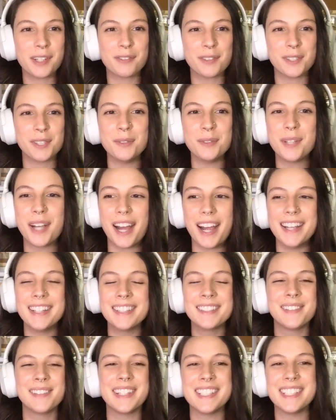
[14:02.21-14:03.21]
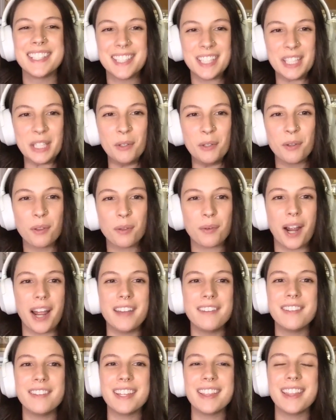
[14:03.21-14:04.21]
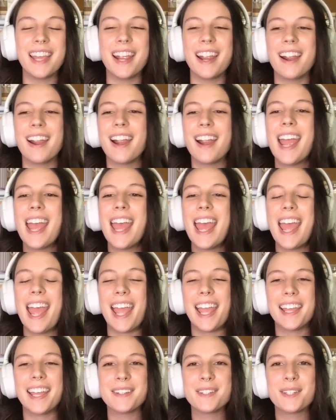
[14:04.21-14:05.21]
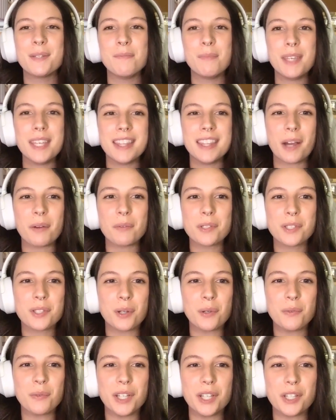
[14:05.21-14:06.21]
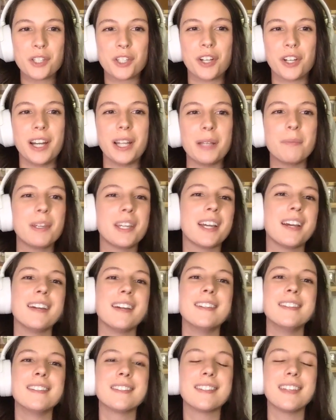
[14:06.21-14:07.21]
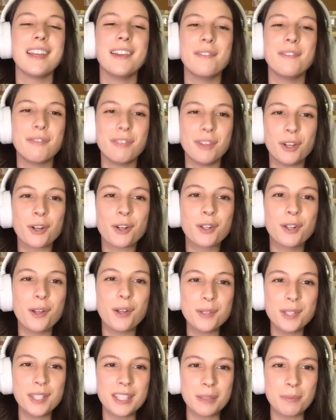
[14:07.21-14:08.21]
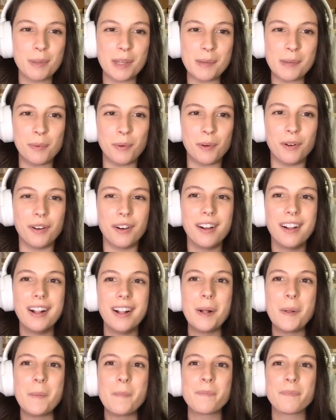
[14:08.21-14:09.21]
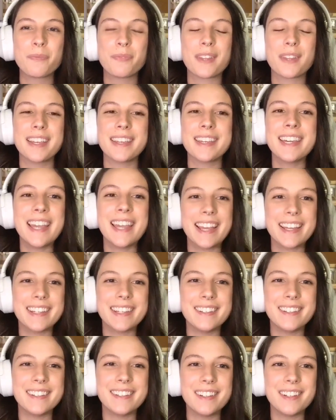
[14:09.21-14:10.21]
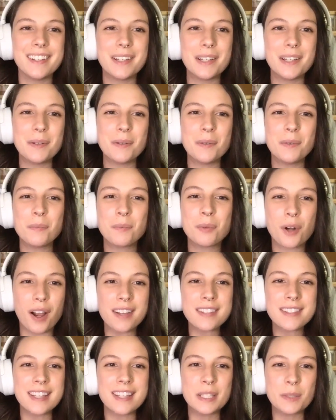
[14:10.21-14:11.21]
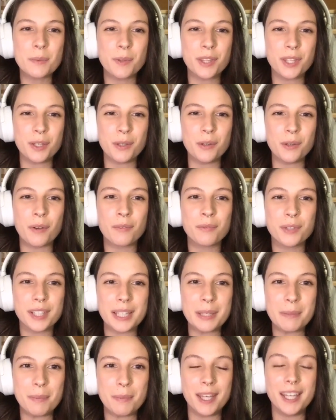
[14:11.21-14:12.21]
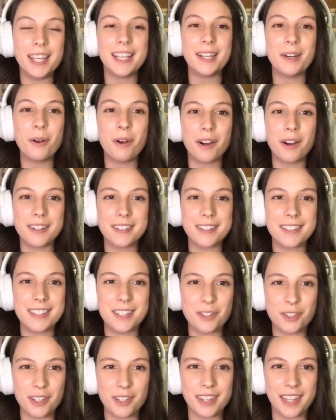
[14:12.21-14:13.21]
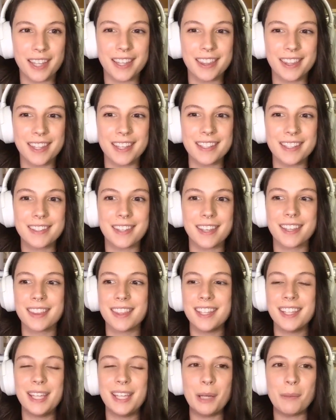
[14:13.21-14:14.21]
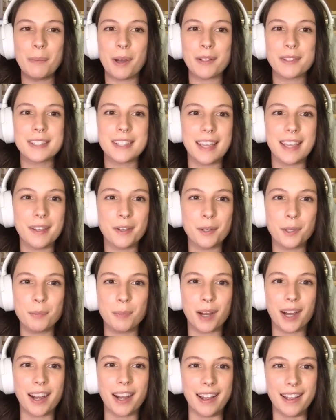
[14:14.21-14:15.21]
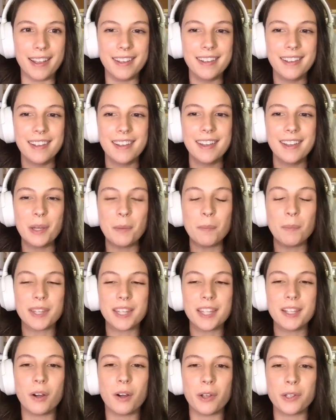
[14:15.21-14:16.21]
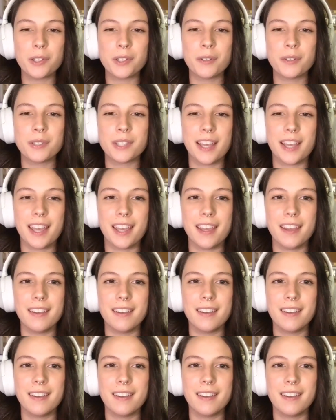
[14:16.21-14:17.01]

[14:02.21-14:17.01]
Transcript: for you guys. We can see you thriving there. And to me, that was so reassuring, because if your closest people can process with you a really big and hard decision like this, like thinking about saying goodbye, but then also say,